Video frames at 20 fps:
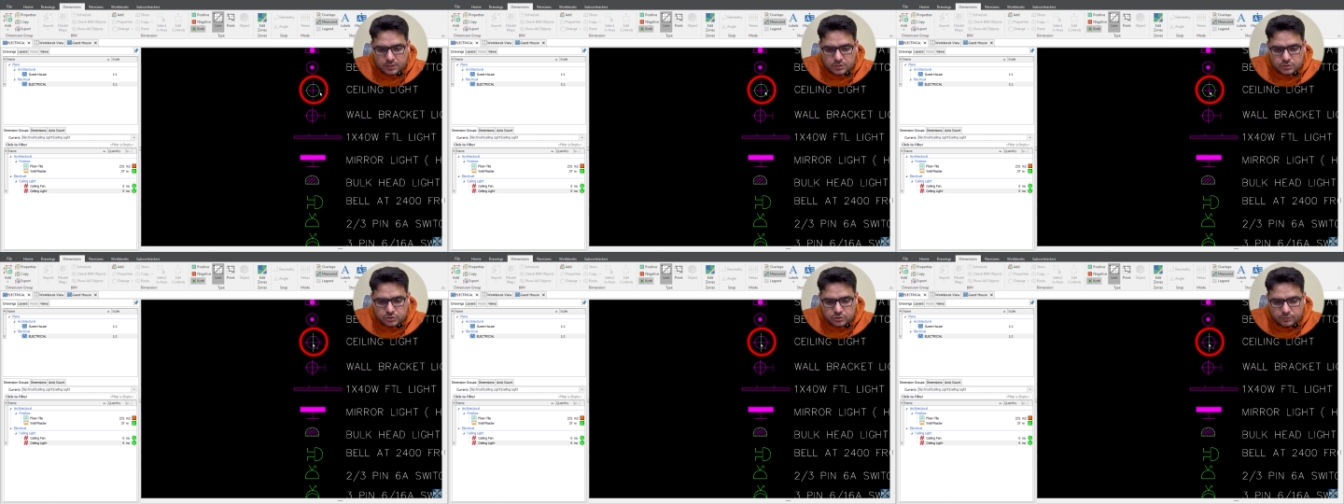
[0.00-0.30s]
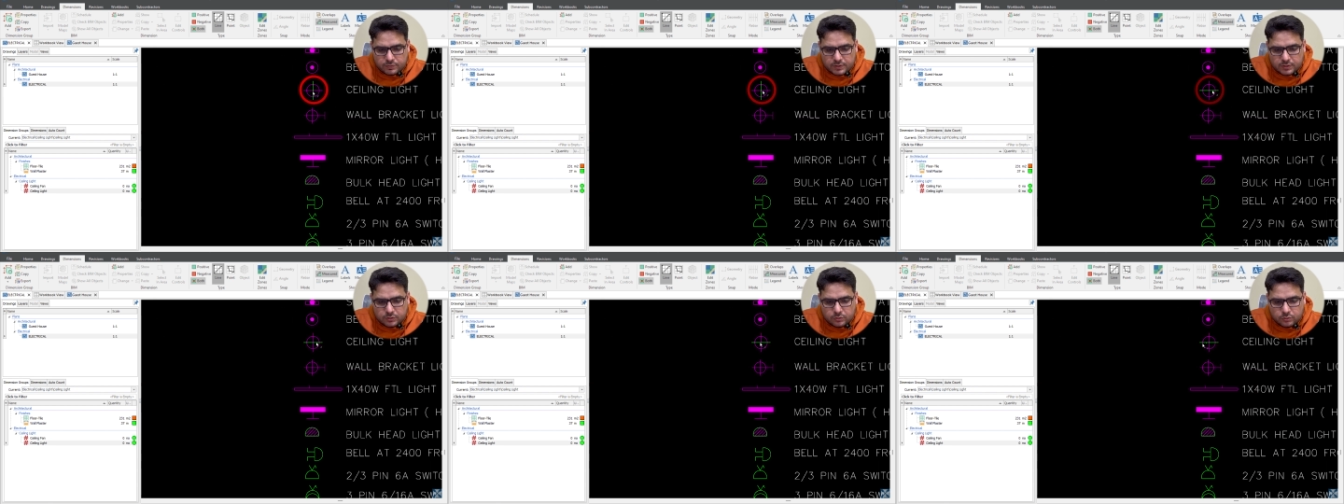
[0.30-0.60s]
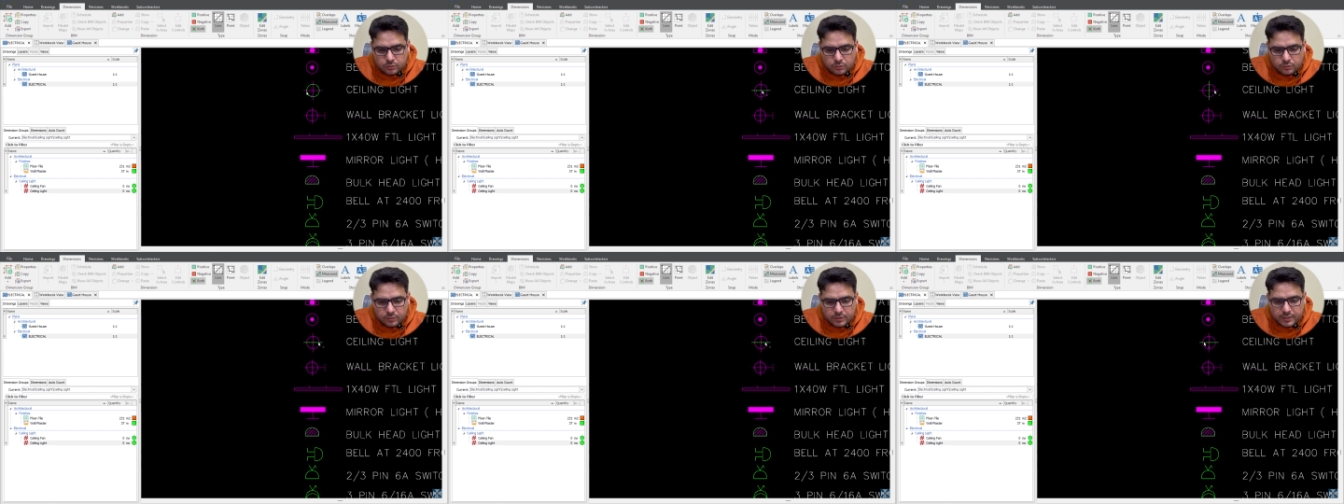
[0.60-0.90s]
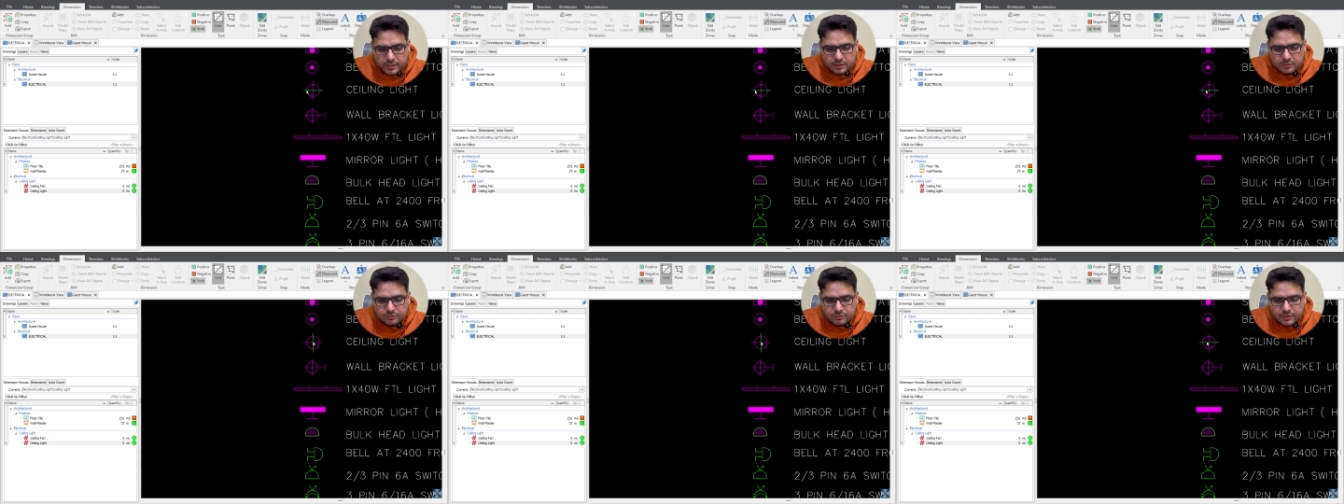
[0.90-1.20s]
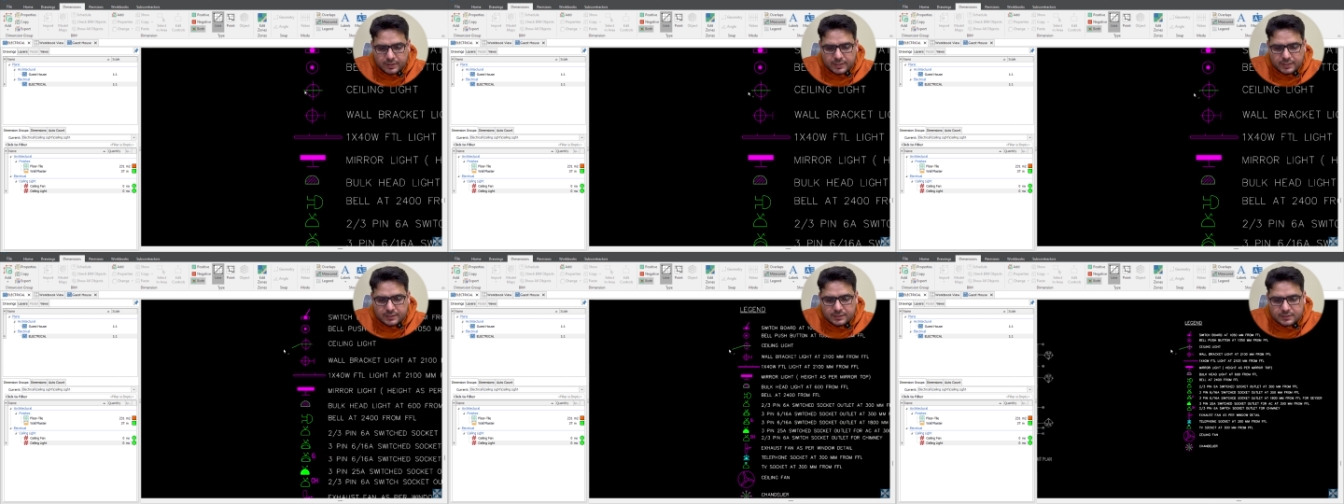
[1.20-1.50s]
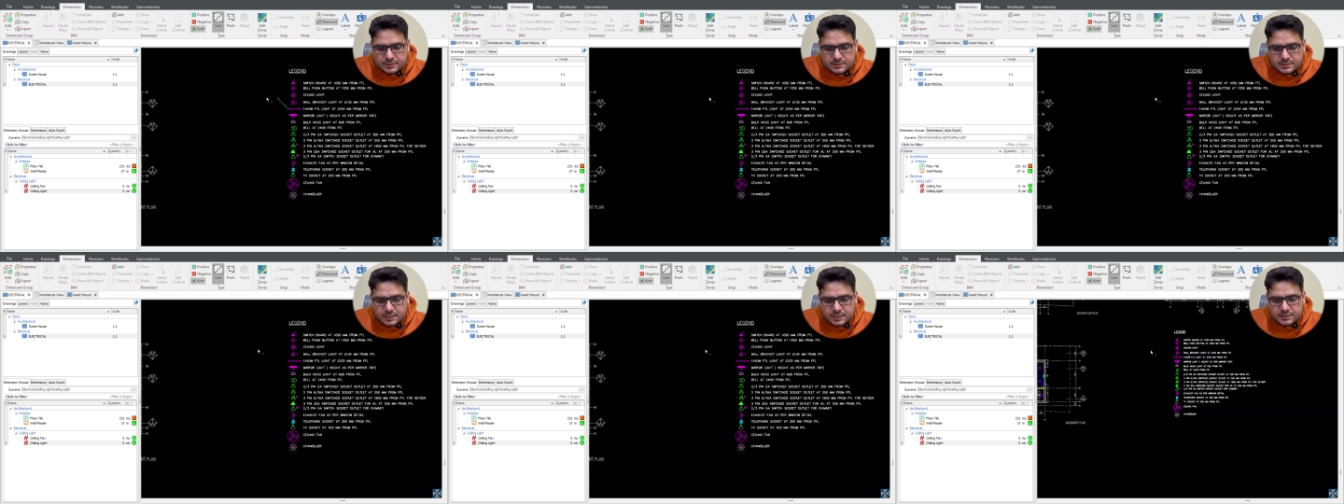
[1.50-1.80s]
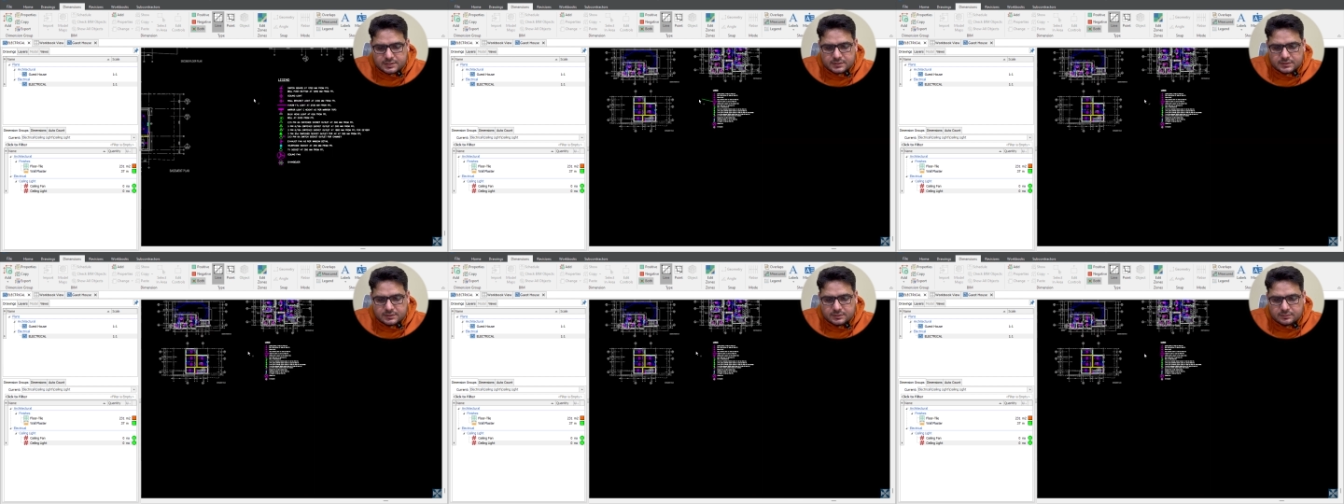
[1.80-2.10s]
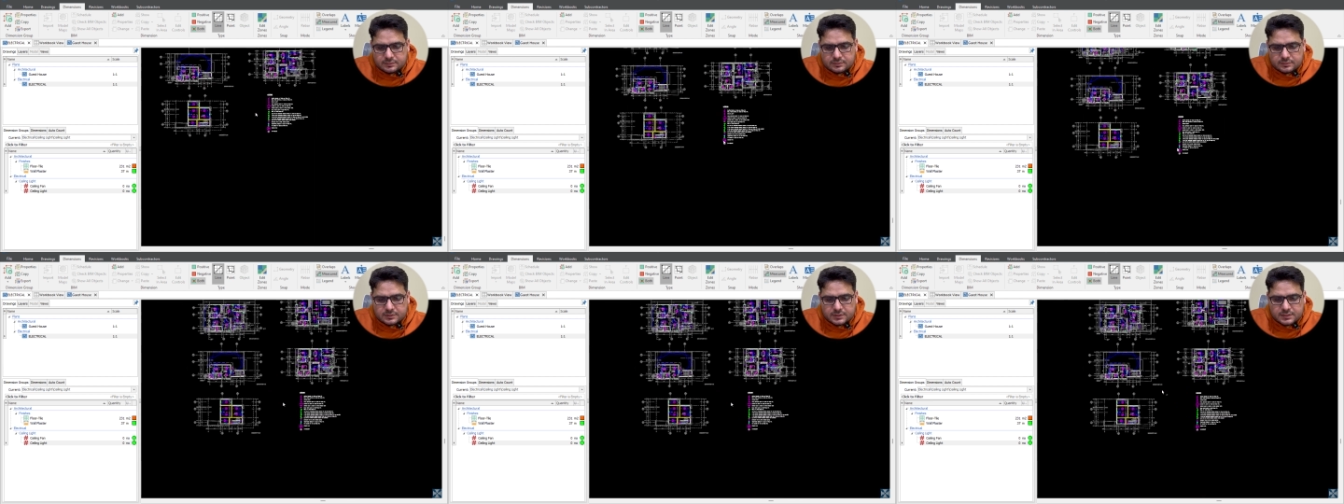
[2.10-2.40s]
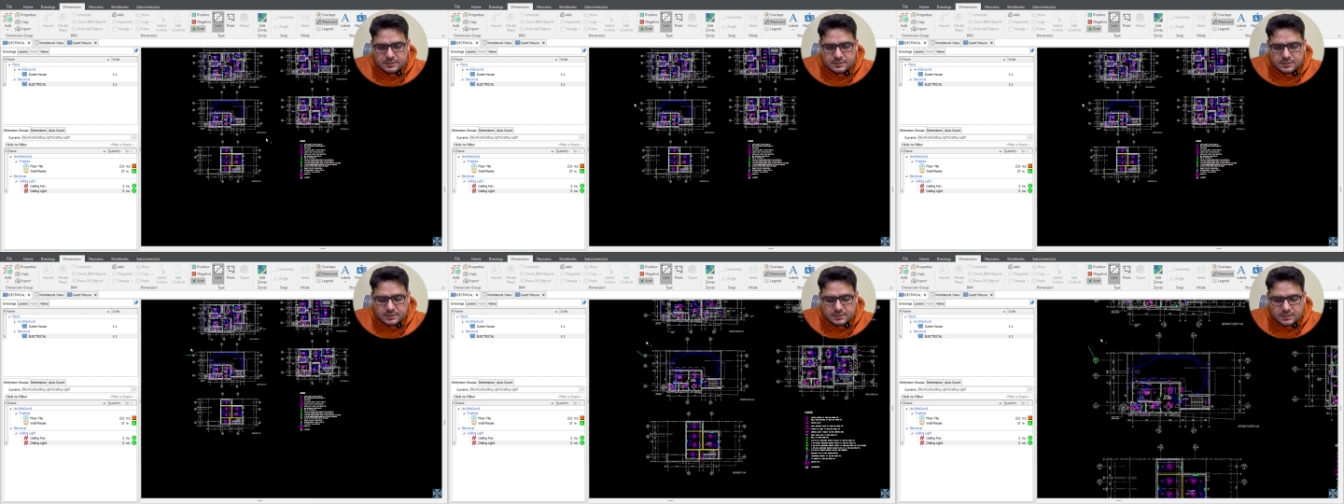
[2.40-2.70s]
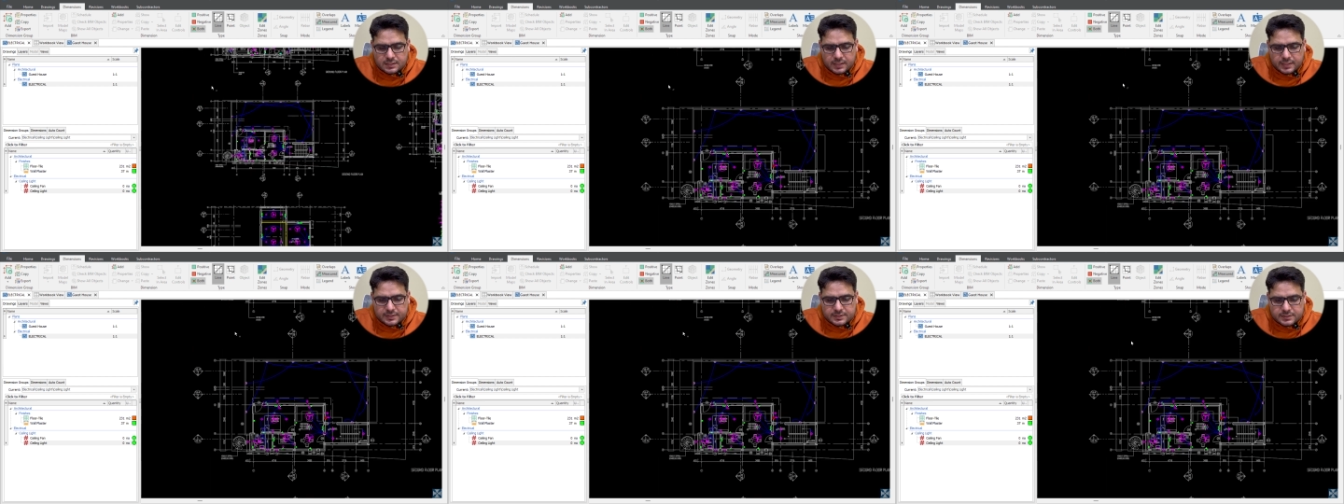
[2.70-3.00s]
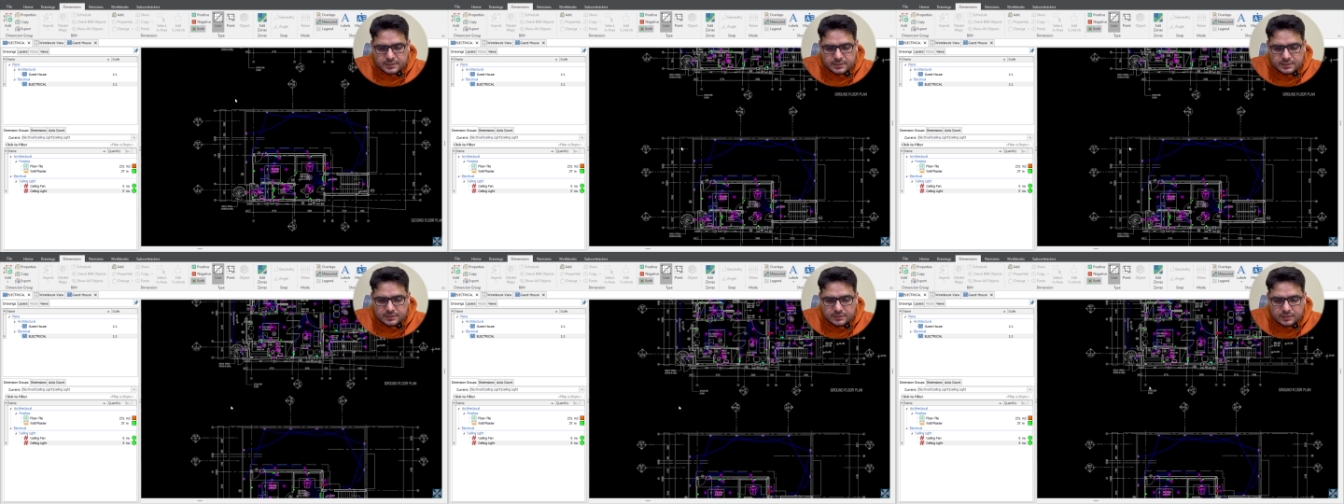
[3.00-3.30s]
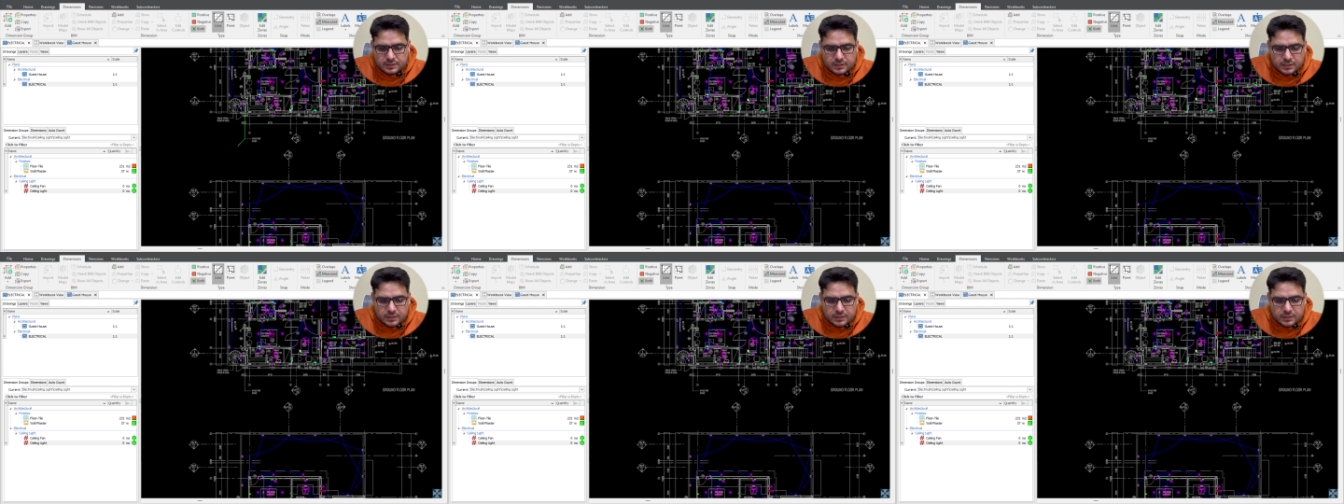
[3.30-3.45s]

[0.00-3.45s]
So we'll go and find this legend. This is the legend.